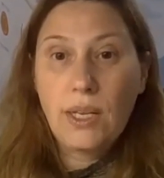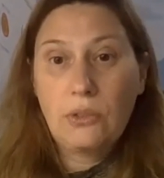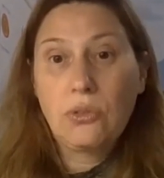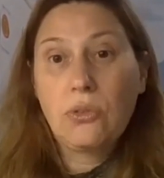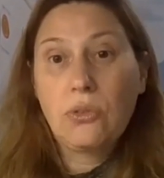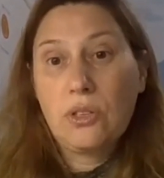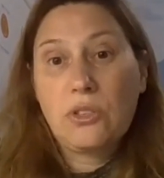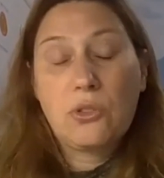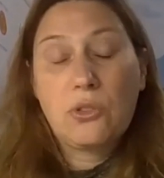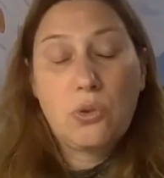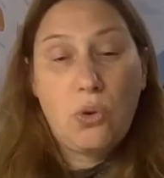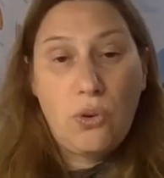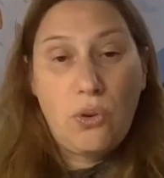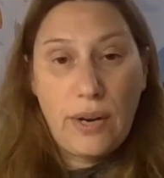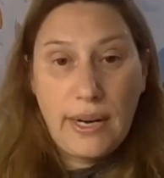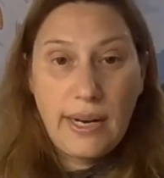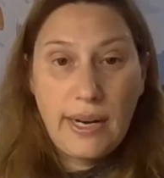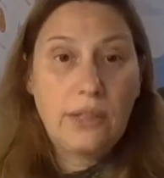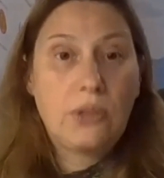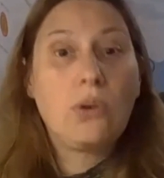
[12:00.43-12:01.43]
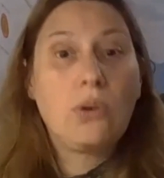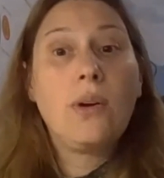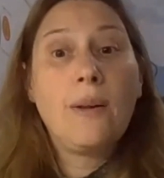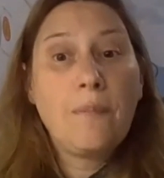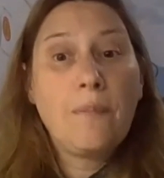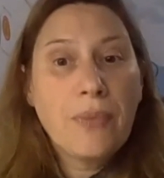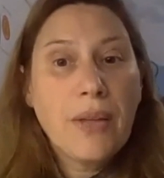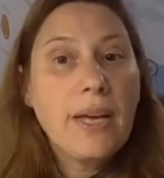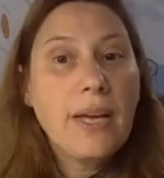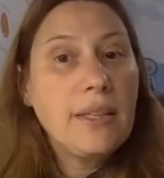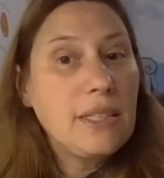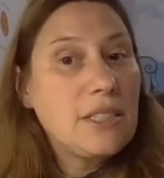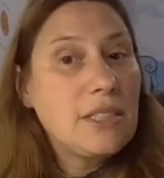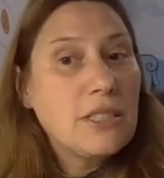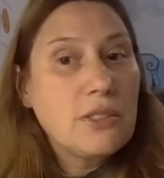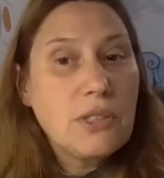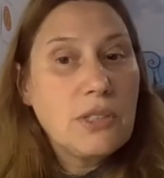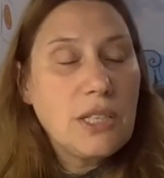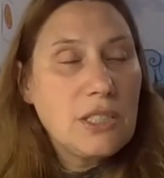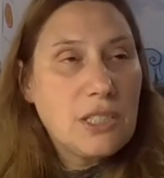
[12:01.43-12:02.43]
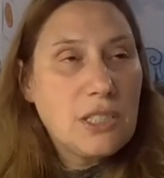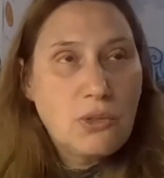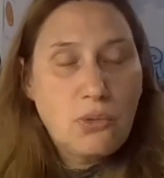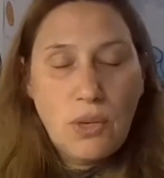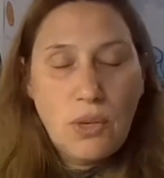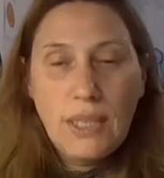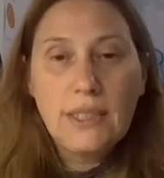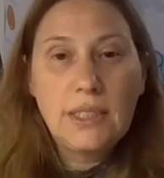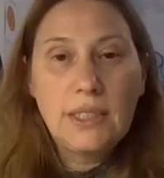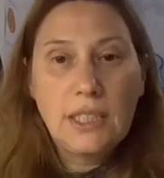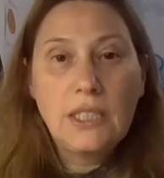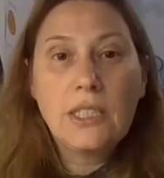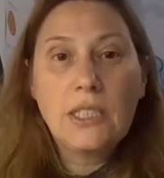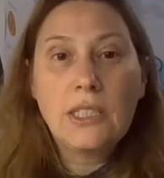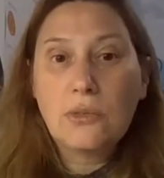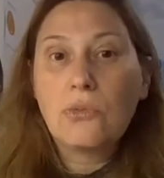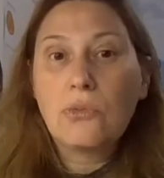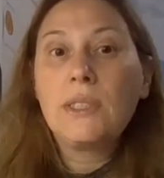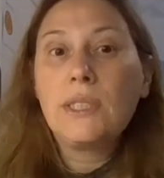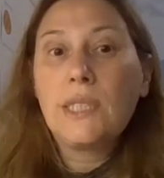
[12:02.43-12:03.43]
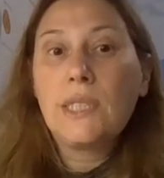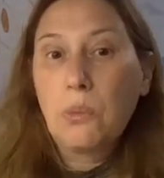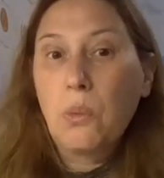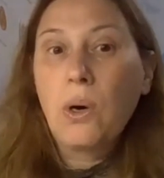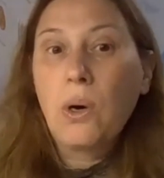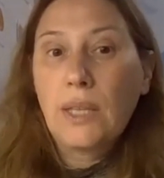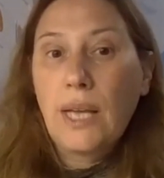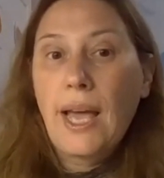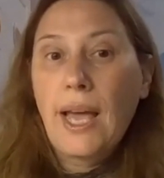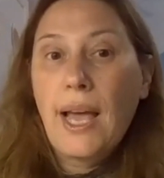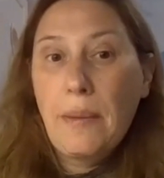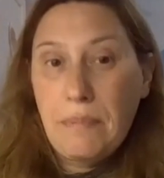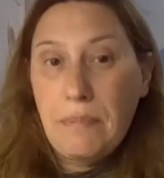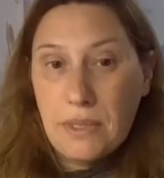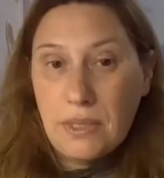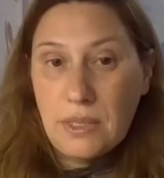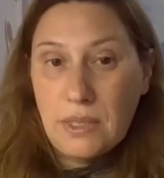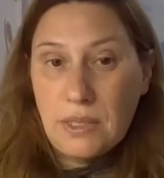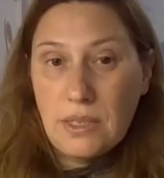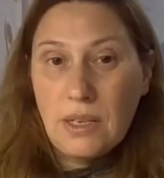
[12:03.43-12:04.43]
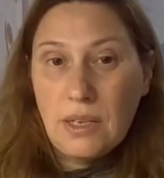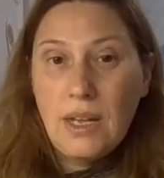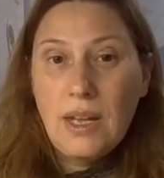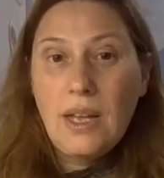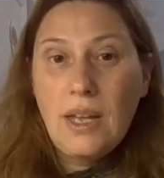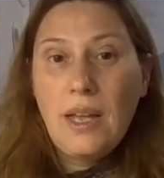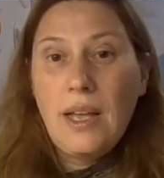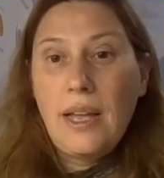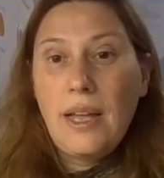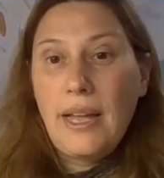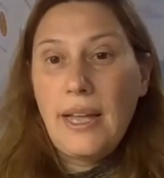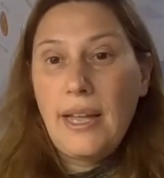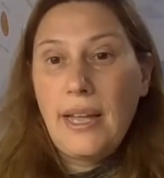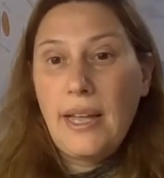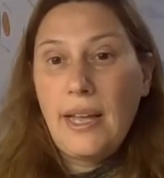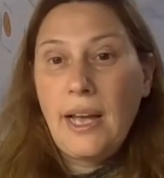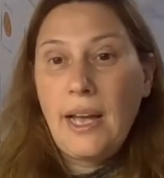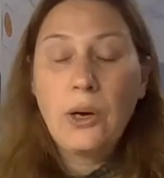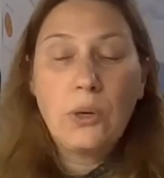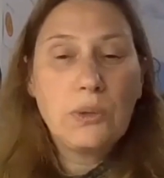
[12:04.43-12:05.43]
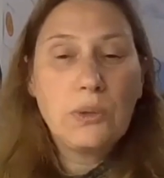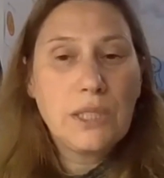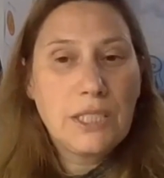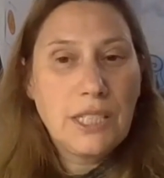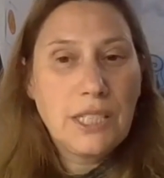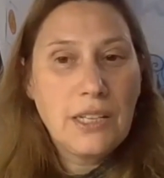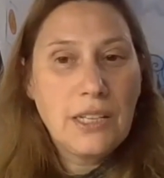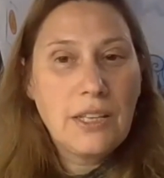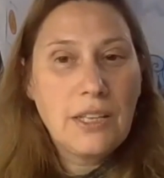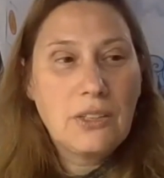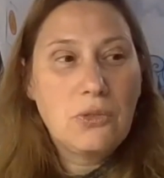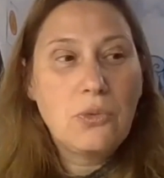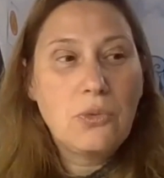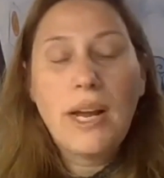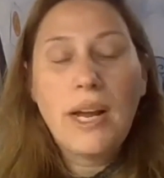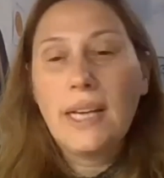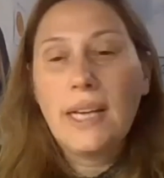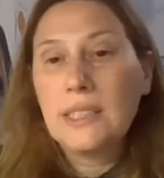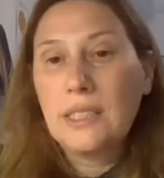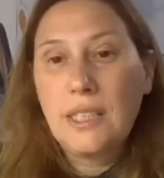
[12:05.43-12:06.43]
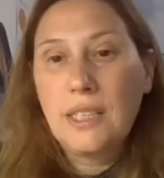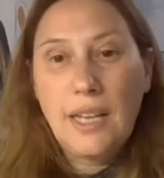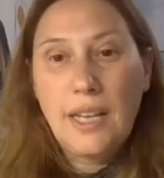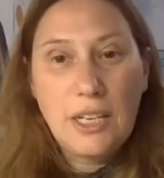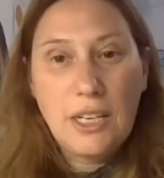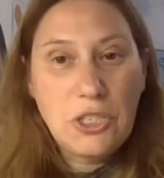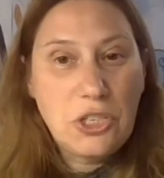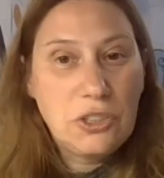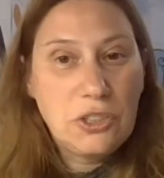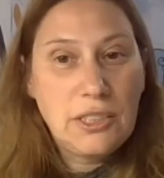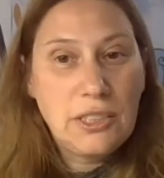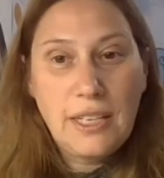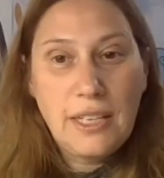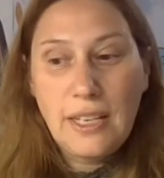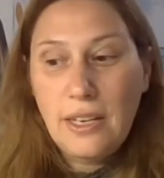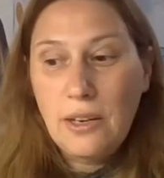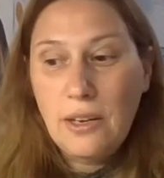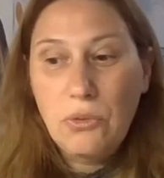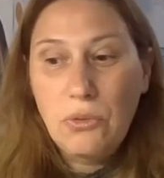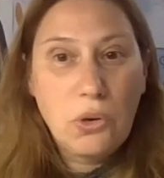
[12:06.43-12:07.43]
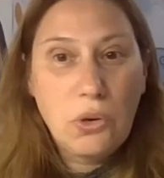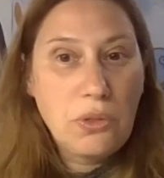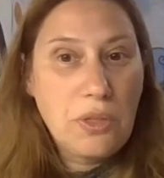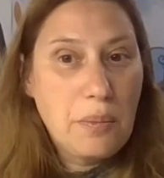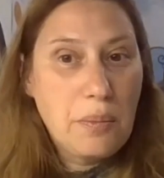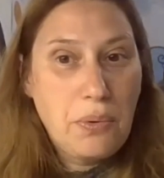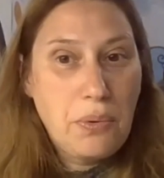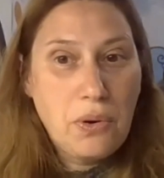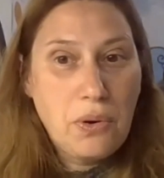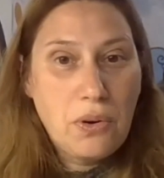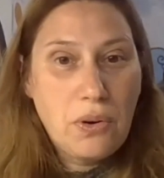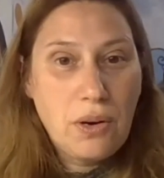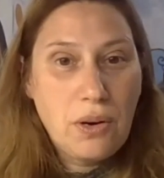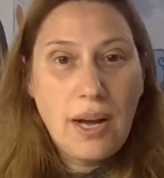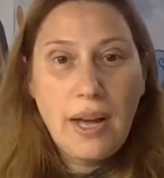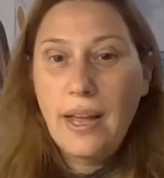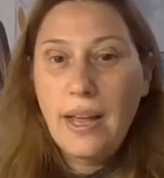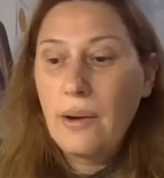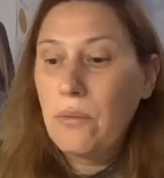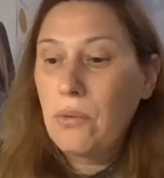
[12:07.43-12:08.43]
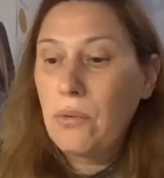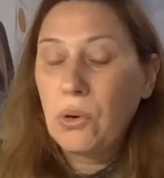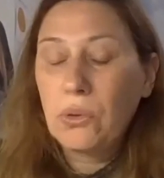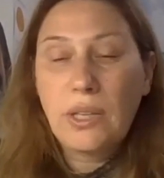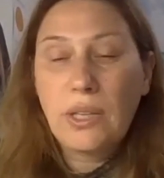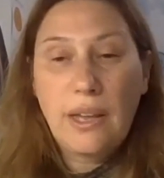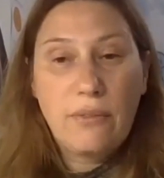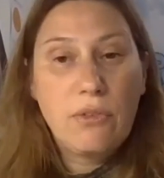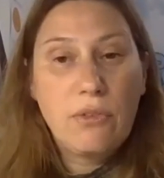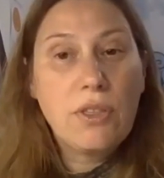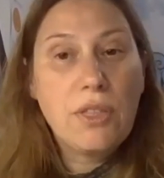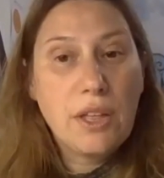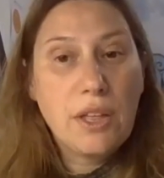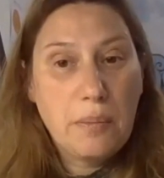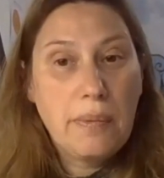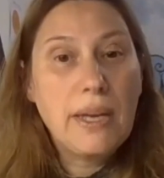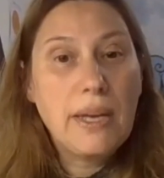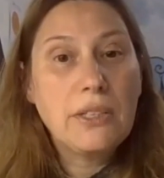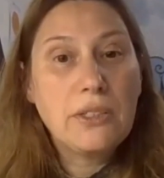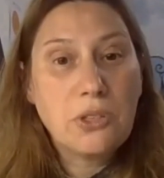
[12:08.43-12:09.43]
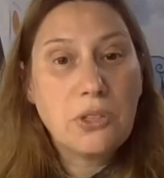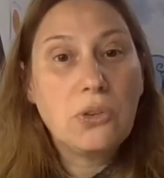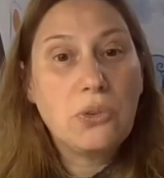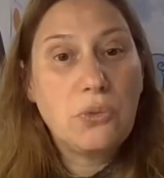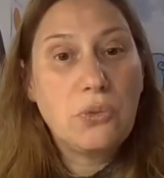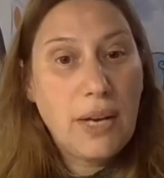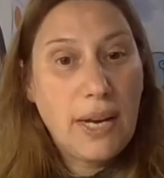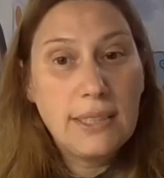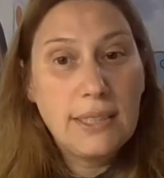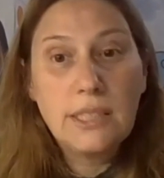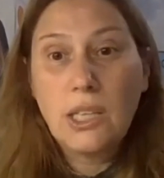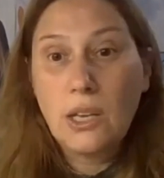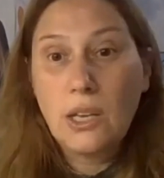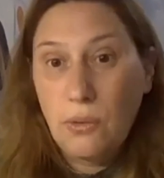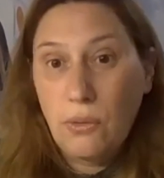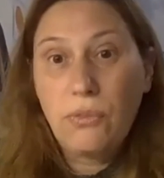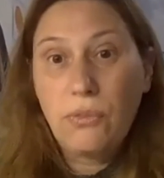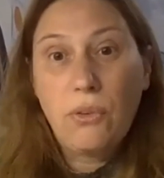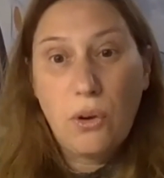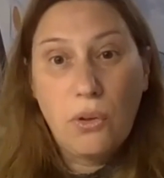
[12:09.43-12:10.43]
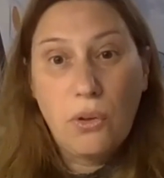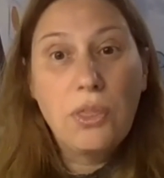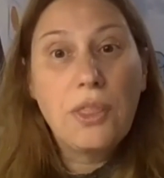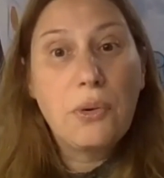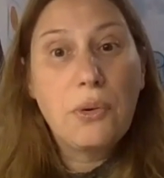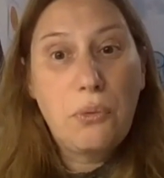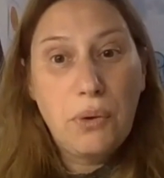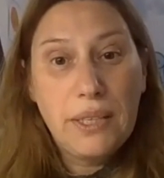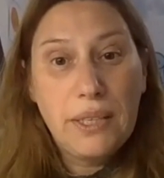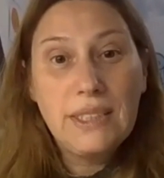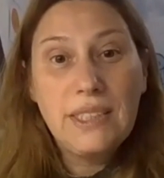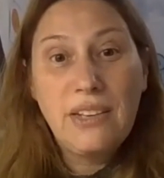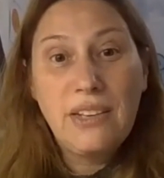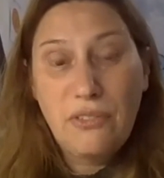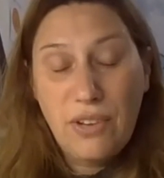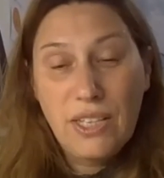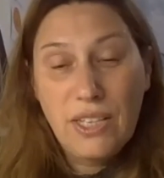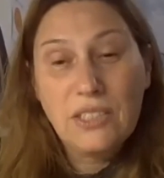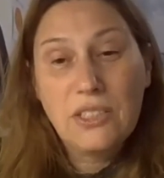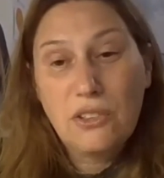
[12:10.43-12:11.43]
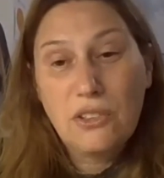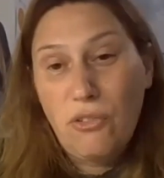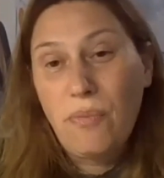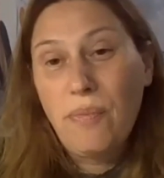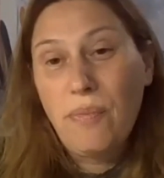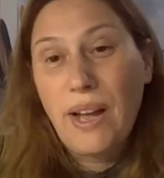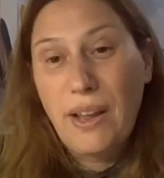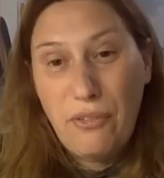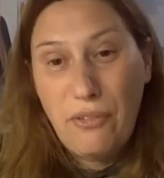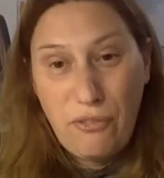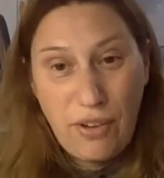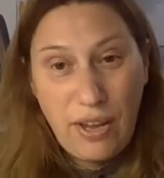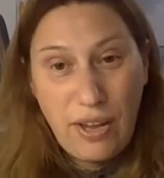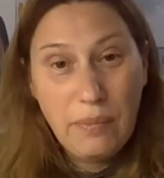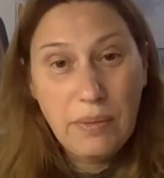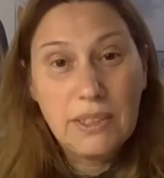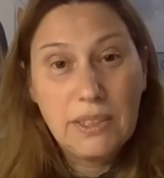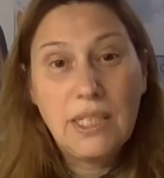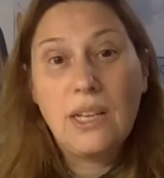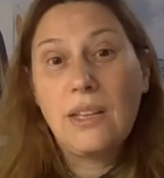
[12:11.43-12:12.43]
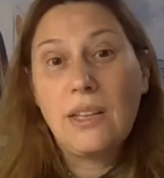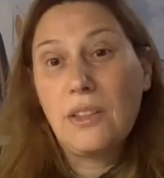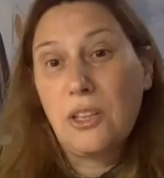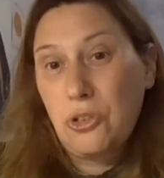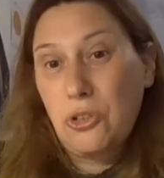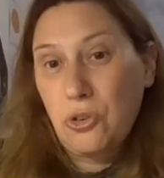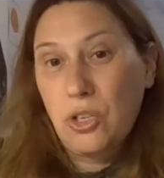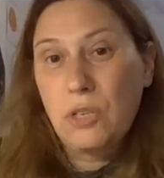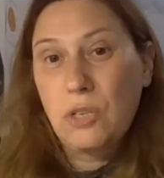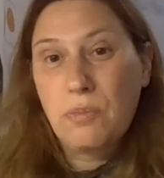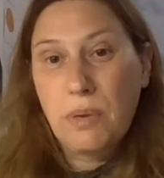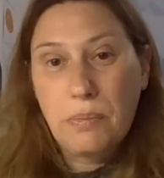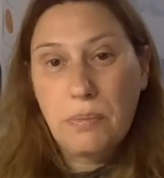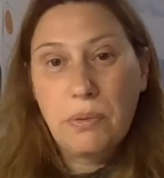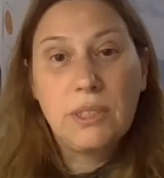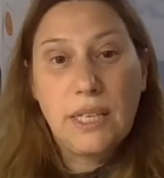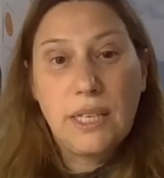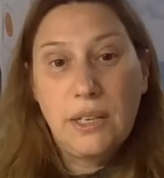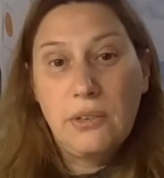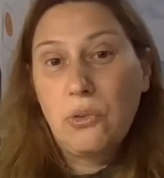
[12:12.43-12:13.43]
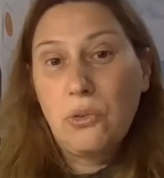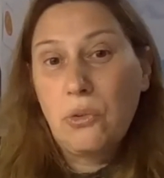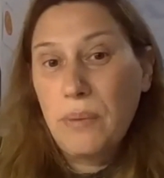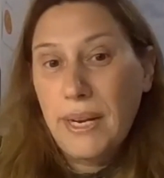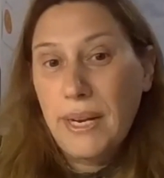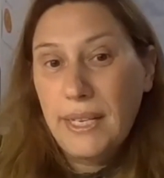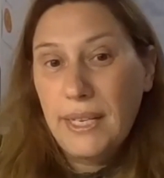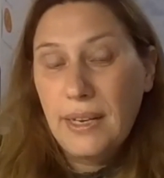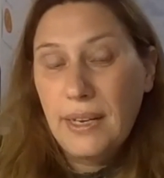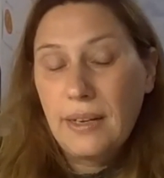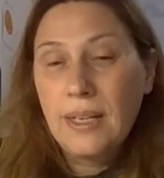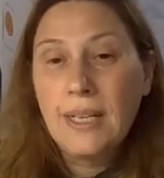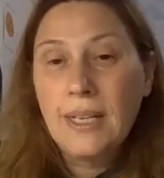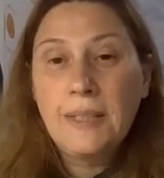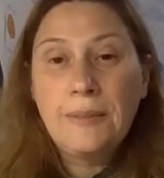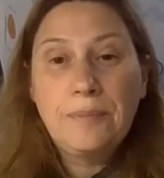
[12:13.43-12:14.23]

into the story, into and it's it's really this is really what happened. Uh, I always said that reality actually wrote the book. I wrote everything based on reality, on the real events of my family and the Jewish people in Romania.